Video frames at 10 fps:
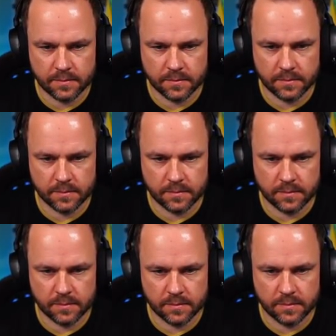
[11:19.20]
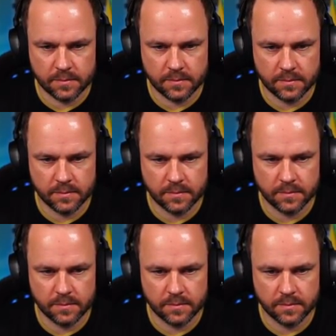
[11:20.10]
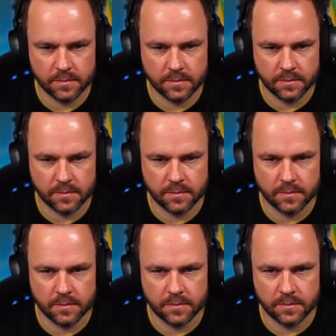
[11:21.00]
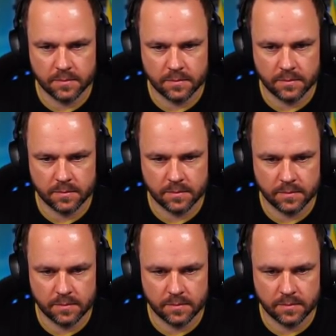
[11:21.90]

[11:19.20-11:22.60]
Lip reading: This person isn't speaking.